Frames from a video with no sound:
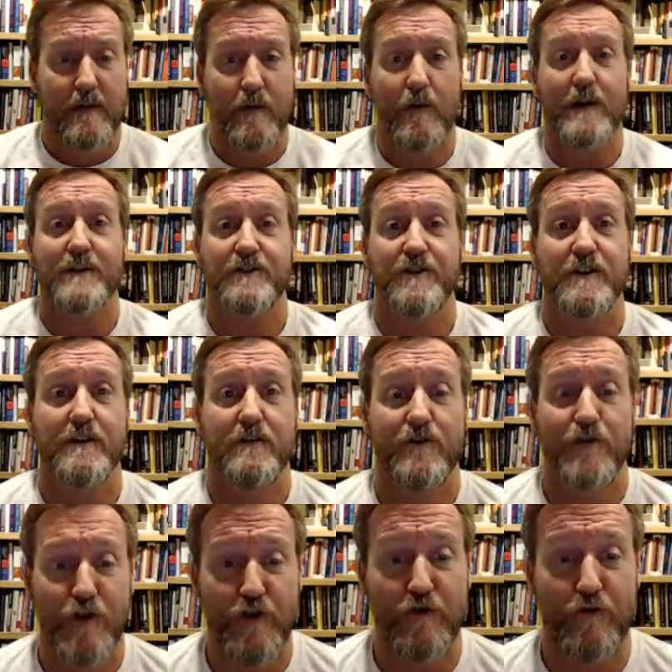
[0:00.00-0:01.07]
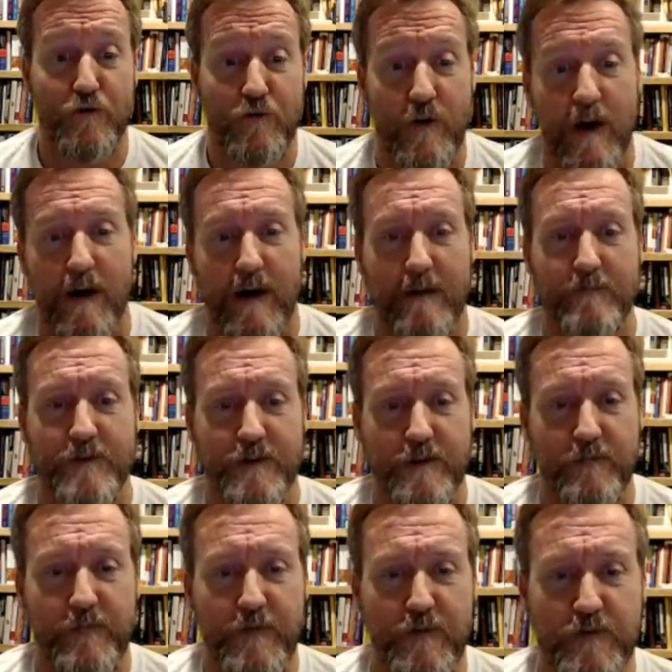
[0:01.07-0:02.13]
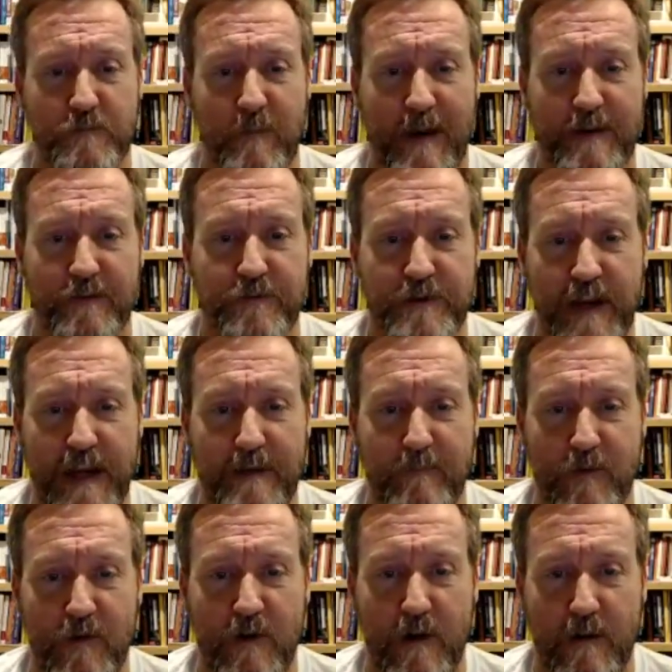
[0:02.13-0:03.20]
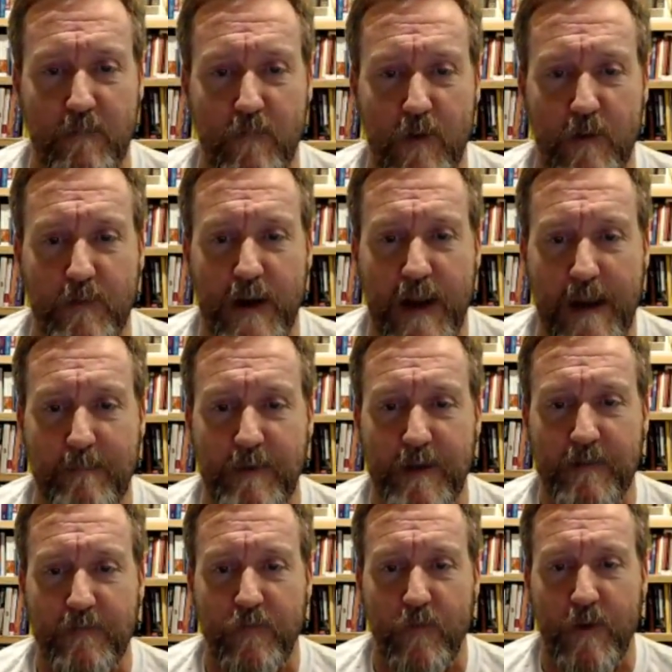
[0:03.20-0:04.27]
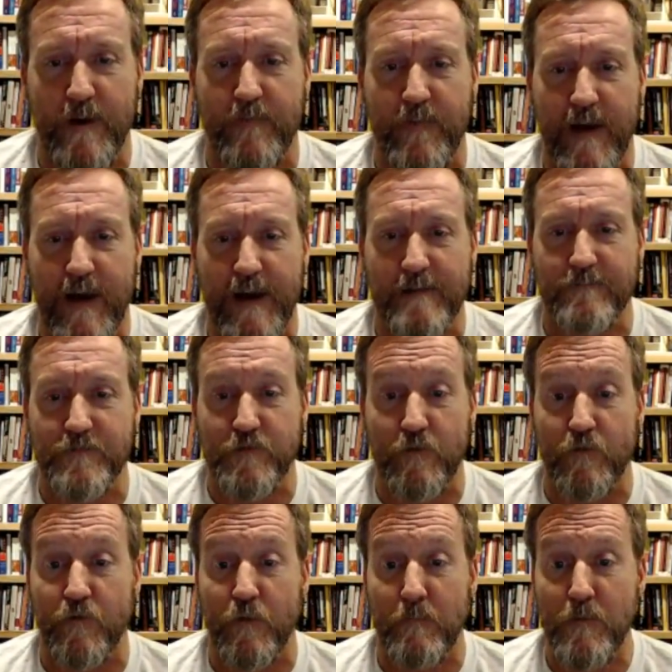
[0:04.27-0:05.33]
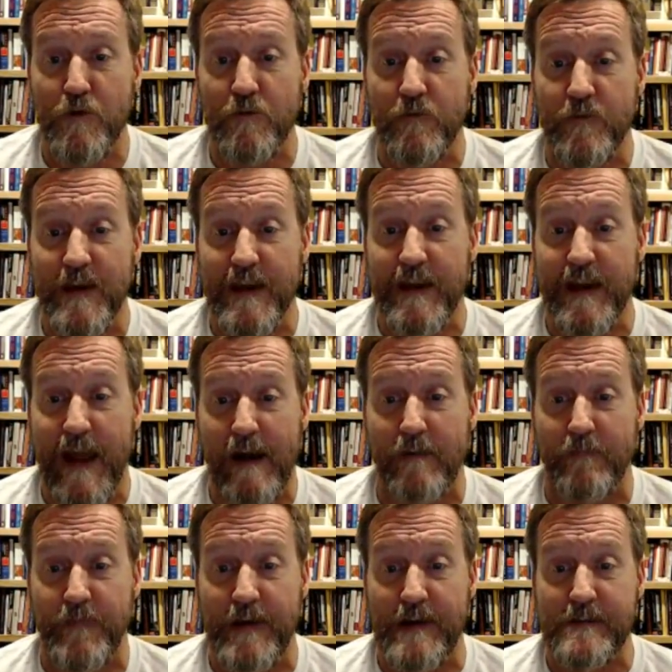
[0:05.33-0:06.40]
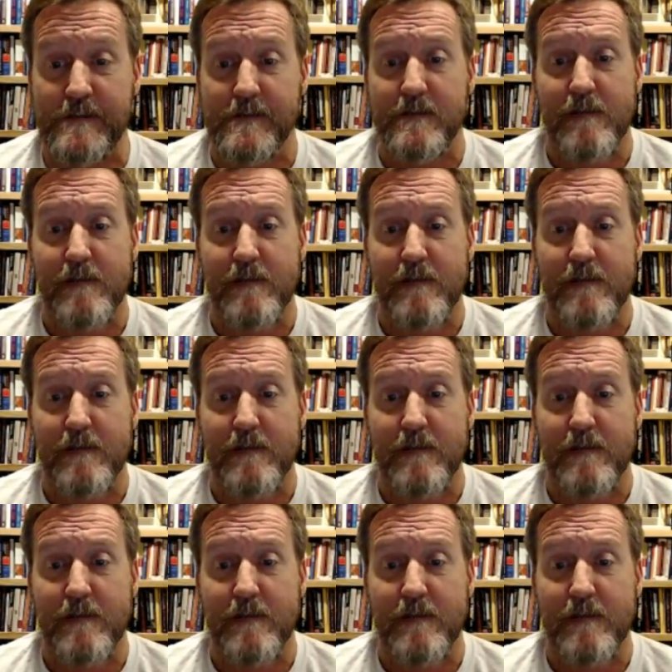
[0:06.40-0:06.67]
Question 2, I was confused by your table on what would happen if one of the items were removed in alpha.